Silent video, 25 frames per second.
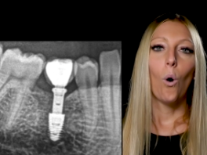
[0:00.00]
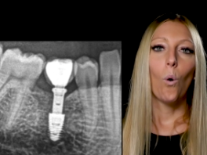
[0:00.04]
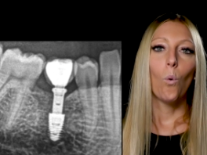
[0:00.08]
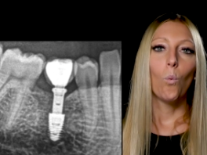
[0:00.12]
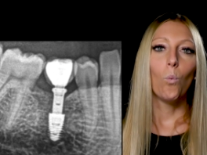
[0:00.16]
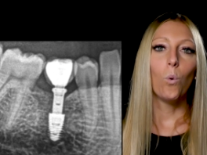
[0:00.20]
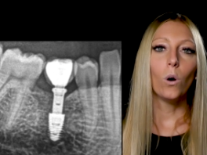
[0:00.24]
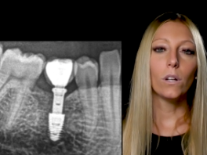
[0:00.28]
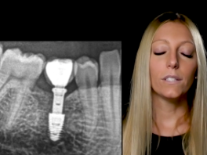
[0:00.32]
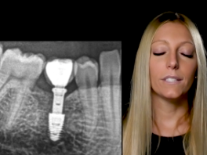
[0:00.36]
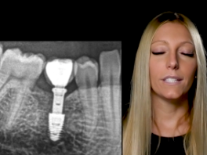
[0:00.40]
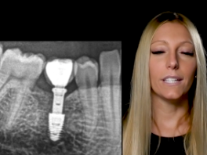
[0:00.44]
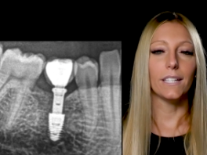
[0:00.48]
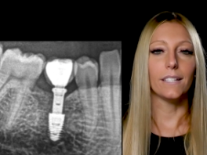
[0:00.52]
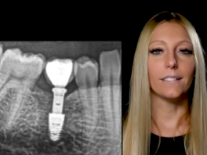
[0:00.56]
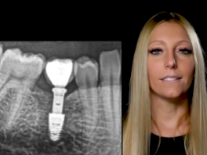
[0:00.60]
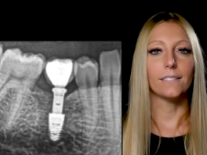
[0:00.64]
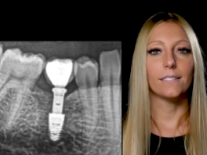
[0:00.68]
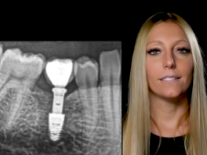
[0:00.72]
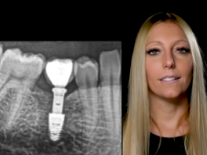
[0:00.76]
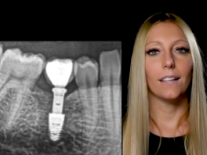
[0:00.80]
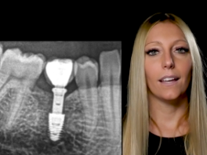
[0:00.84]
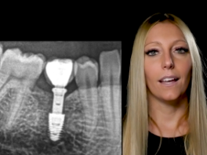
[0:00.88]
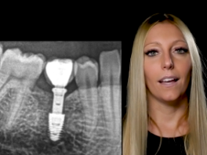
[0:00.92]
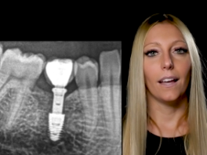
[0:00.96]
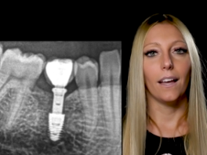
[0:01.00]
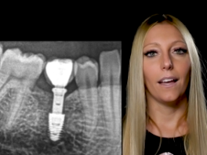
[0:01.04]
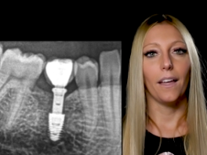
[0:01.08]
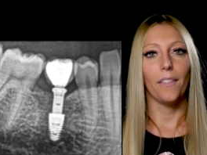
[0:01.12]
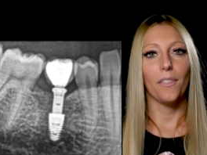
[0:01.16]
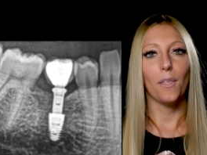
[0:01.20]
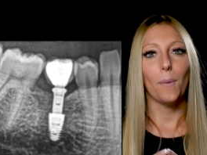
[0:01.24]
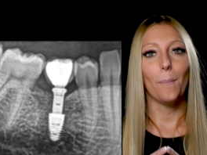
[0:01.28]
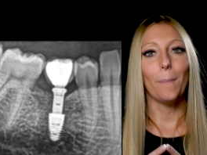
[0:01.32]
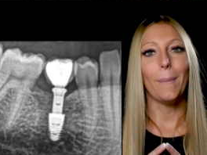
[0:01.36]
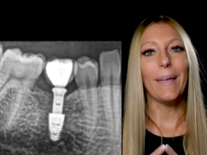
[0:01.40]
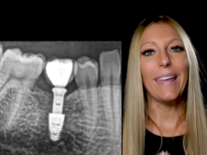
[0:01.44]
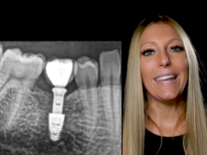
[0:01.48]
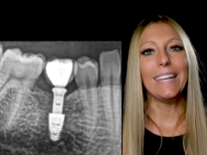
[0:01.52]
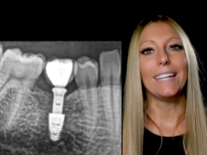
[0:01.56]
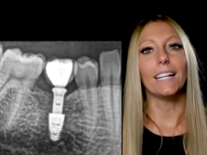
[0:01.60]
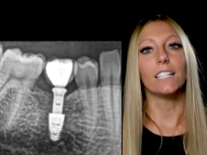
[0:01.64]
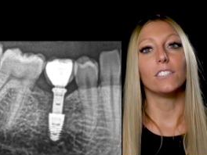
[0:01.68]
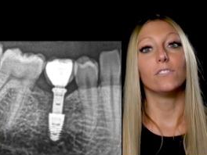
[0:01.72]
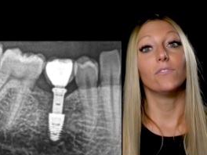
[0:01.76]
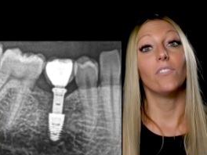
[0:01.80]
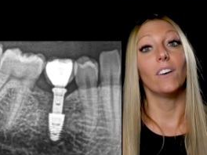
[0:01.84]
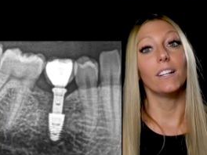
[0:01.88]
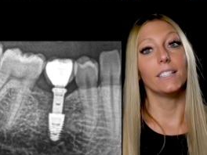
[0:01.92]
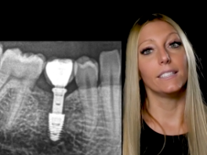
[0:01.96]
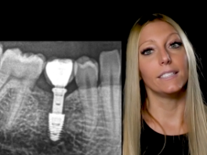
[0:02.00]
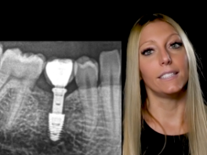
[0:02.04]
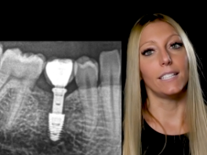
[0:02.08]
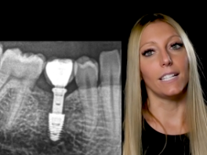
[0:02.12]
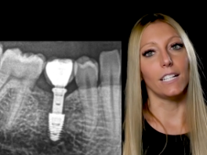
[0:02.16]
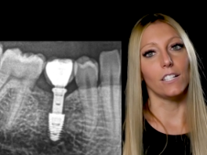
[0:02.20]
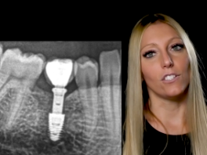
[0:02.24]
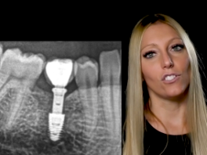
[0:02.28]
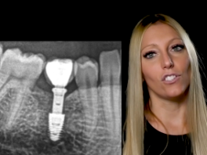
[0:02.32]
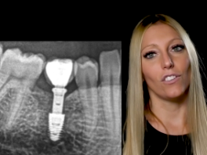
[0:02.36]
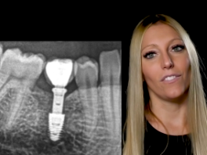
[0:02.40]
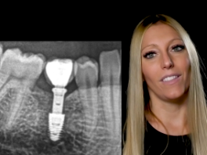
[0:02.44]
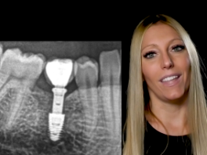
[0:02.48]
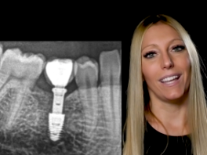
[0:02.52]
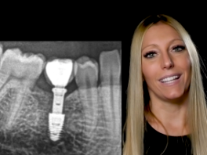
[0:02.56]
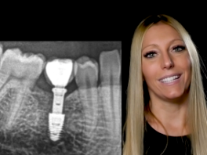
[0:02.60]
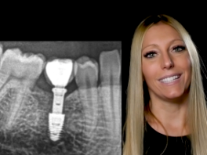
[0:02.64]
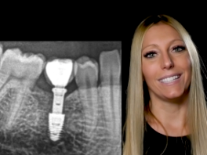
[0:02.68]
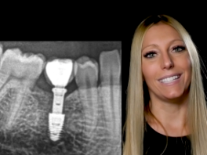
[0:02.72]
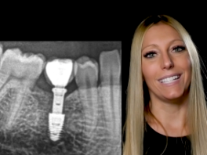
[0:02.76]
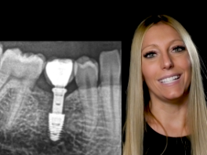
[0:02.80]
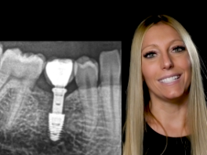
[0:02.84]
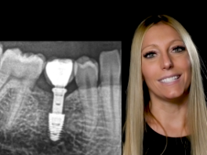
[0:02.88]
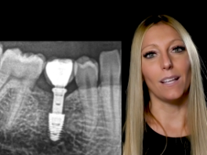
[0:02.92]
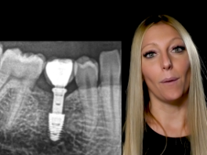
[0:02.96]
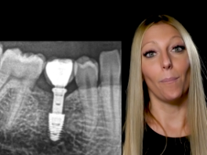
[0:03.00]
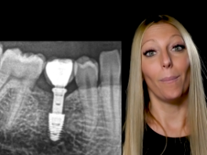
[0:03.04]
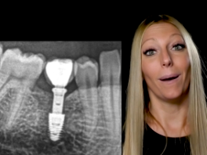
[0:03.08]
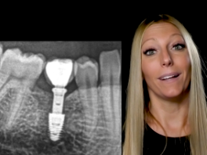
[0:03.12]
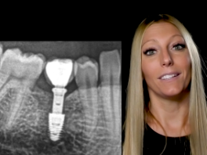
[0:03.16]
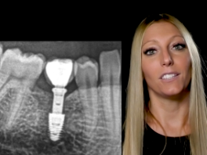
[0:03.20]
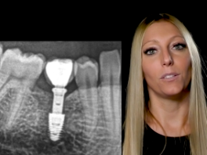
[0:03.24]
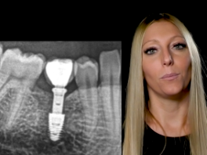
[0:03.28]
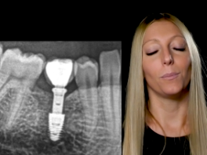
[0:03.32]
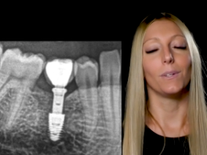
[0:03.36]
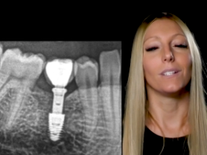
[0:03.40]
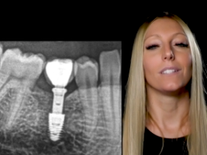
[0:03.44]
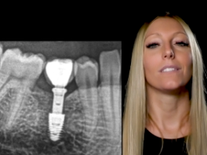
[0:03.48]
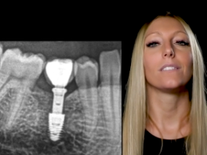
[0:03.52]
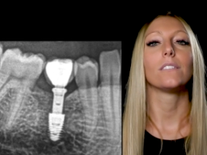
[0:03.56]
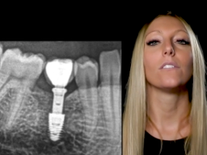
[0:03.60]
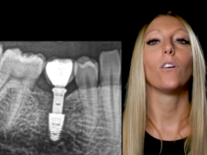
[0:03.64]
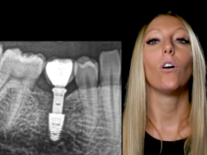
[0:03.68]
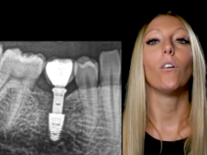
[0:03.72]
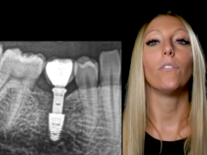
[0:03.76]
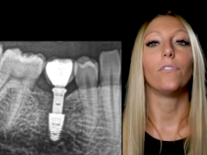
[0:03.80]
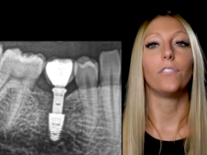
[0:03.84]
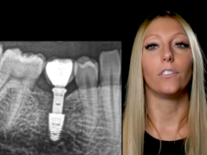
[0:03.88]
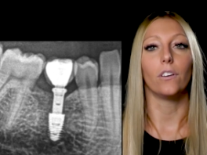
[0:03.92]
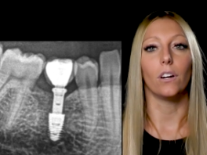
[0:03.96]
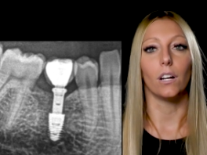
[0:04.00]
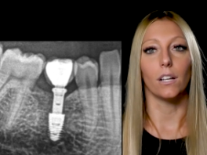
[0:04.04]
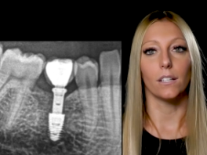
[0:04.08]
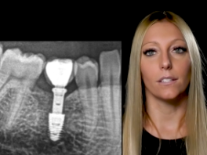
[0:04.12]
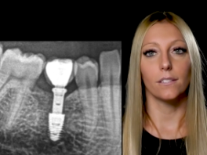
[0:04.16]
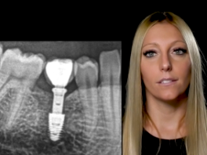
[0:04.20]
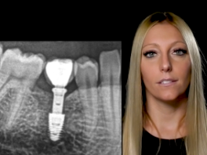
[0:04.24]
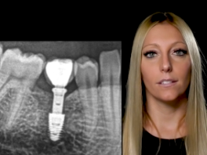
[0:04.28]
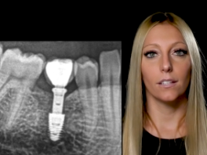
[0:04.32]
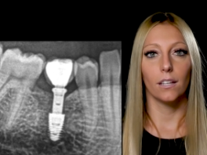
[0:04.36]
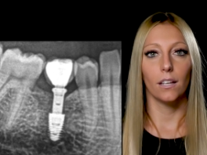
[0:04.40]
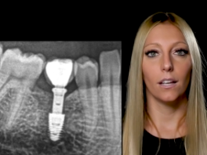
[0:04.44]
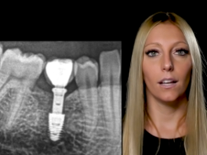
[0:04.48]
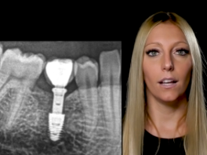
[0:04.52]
What is the main advantage that these abutments offer us?